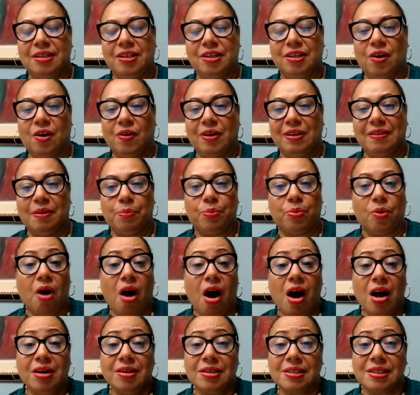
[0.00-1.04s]
in the
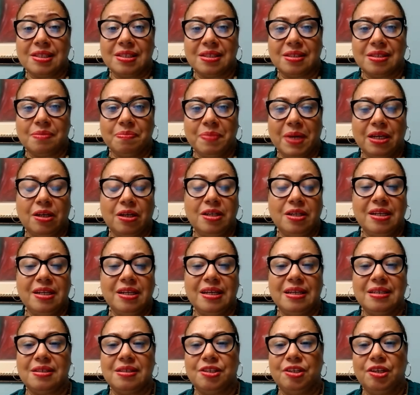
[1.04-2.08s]
Bronx, my
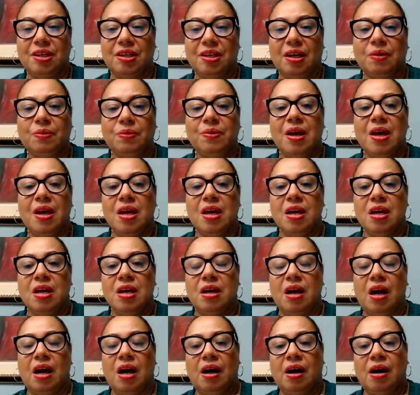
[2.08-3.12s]
goodness,
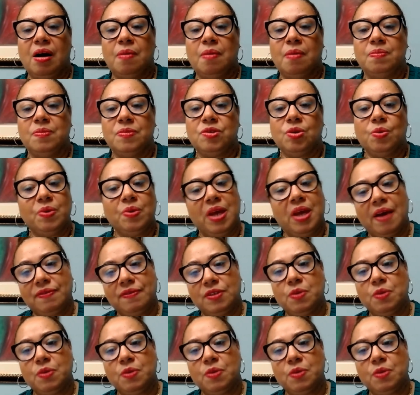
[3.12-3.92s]
so we have